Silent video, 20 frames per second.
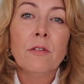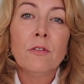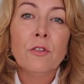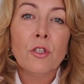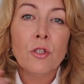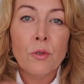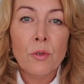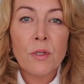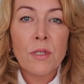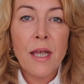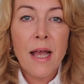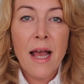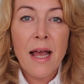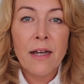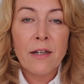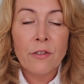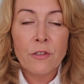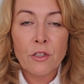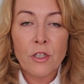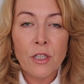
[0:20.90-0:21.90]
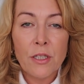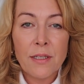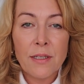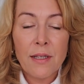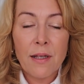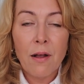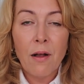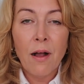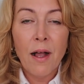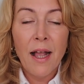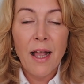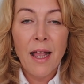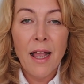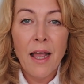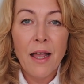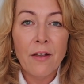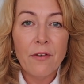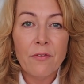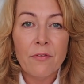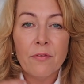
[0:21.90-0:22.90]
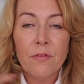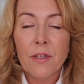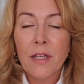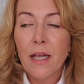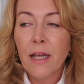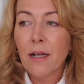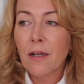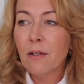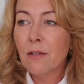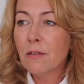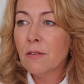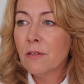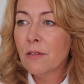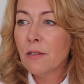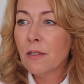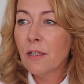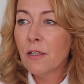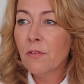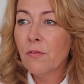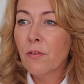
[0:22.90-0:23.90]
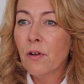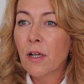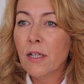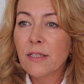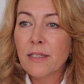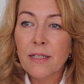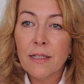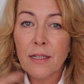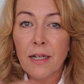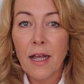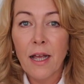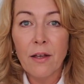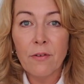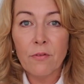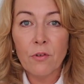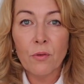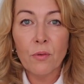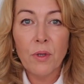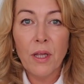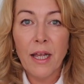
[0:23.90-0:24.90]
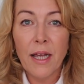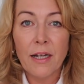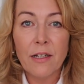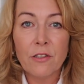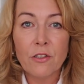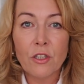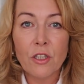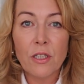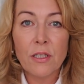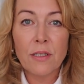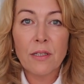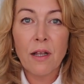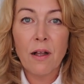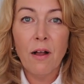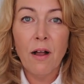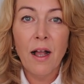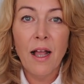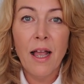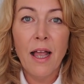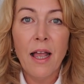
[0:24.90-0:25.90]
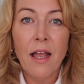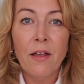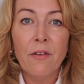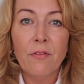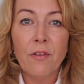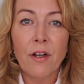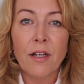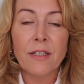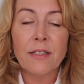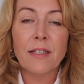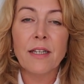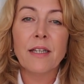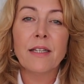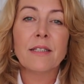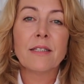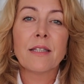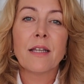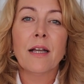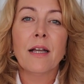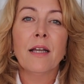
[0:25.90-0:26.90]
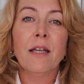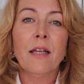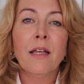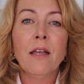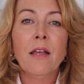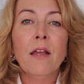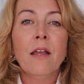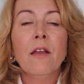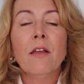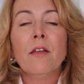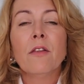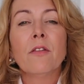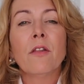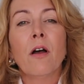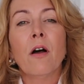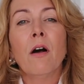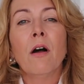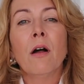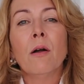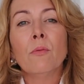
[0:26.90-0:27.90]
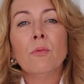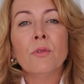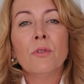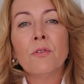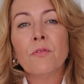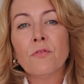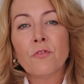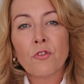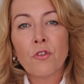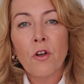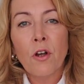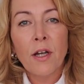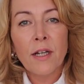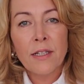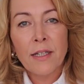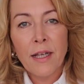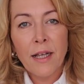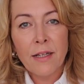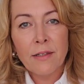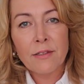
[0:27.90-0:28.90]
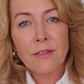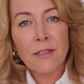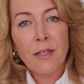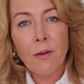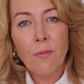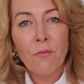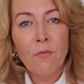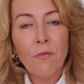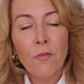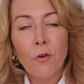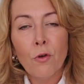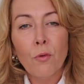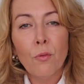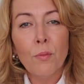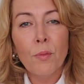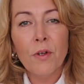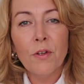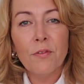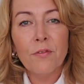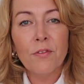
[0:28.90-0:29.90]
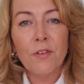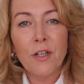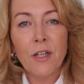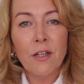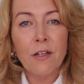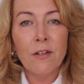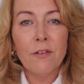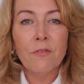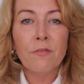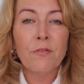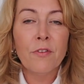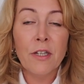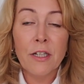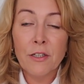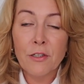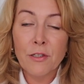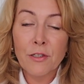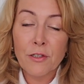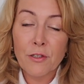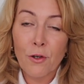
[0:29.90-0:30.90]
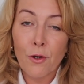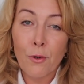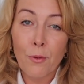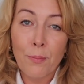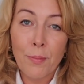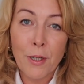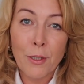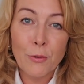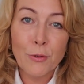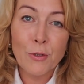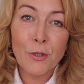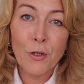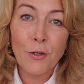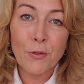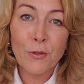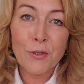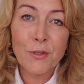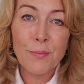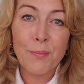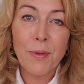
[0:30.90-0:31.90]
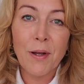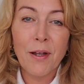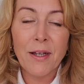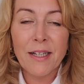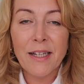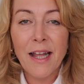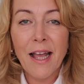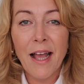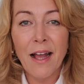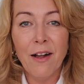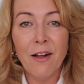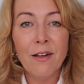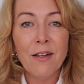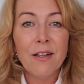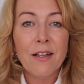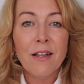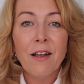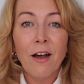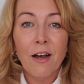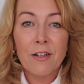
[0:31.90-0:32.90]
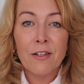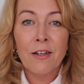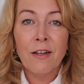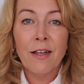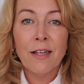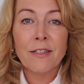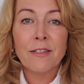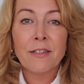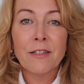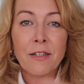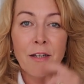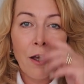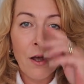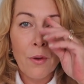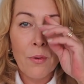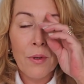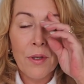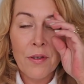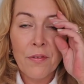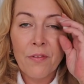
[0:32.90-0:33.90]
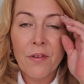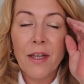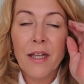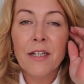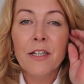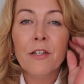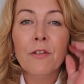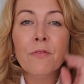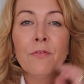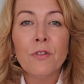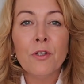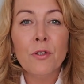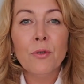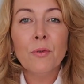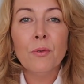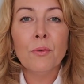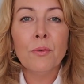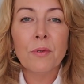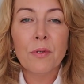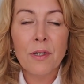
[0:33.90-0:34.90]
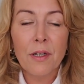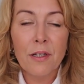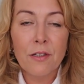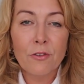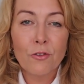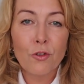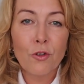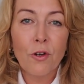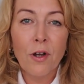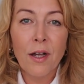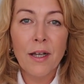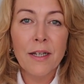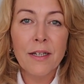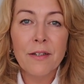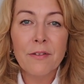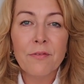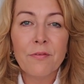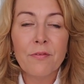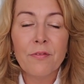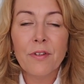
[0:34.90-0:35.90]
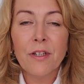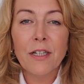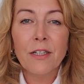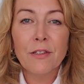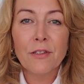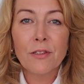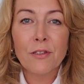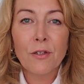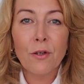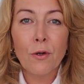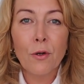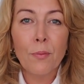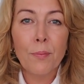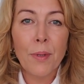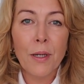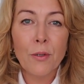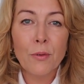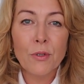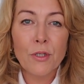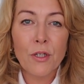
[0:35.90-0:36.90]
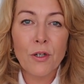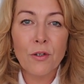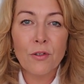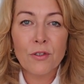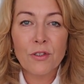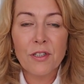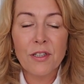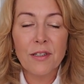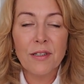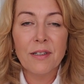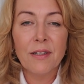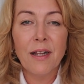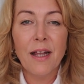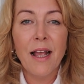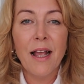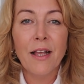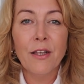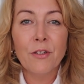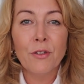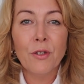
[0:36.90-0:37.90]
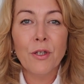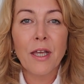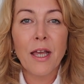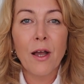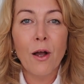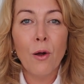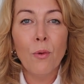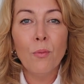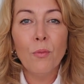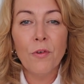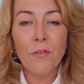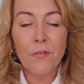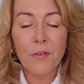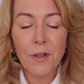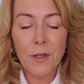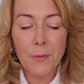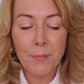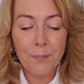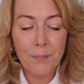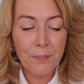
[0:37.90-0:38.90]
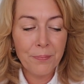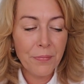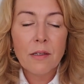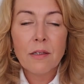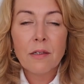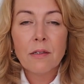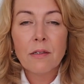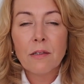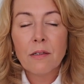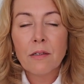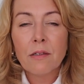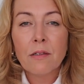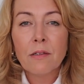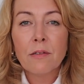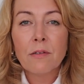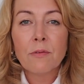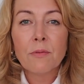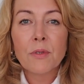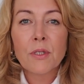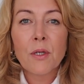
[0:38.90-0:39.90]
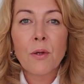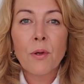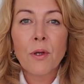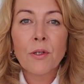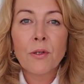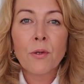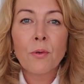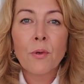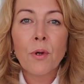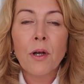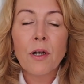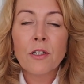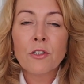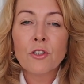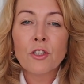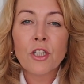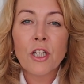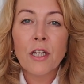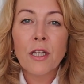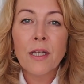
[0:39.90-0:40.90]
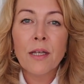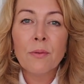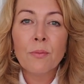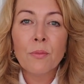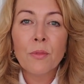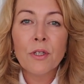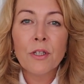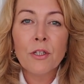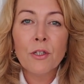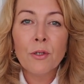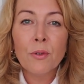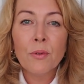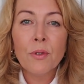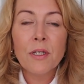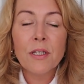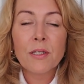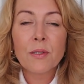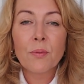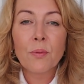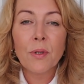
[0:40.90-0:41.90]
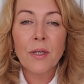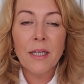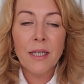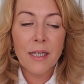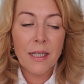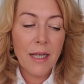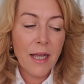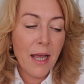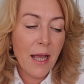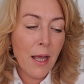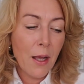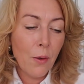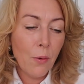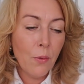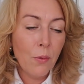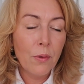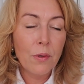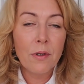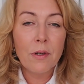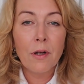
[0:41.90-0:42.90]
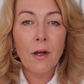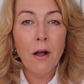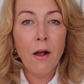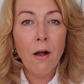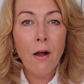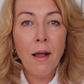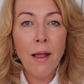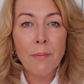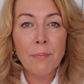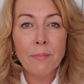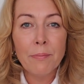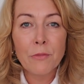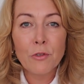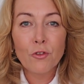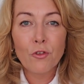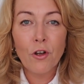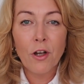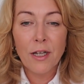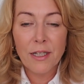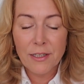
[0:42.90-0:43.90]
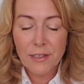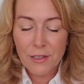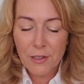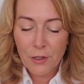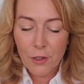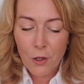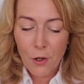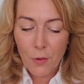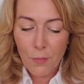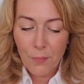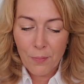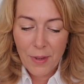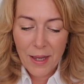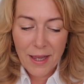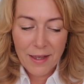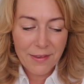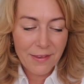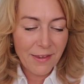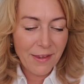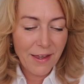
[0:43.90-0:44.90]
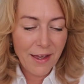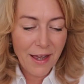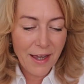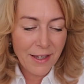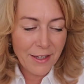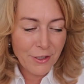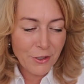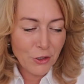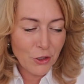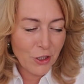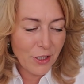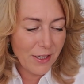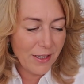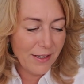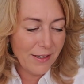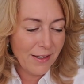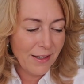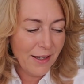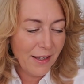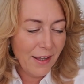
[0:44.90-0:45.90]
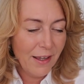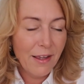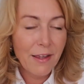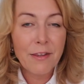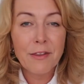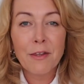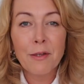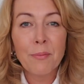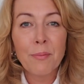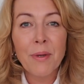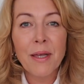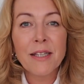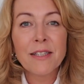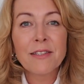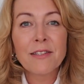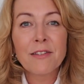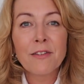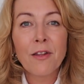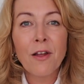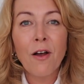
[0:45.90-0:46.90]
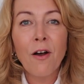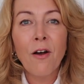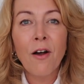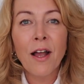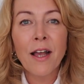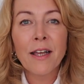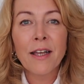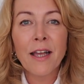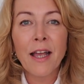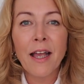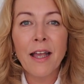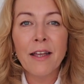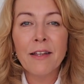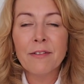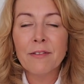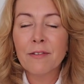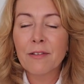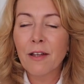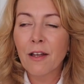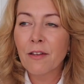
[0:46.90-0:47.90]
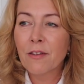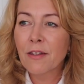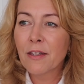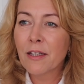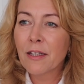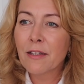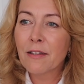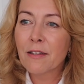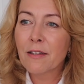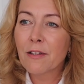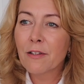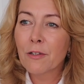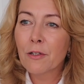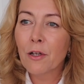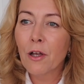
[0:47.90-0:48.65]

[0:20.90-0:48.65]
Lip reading: due to allergies that I have. Now, if I didn't have all the allergies that I have, I dare say that I would have tried out some form of fillers or Botox by now. I'd like to know if any of you are trying fillers or Botox and how you get on with them. So I thought I'd share with you this week how I'm trying to combat the aging the best that I can. I think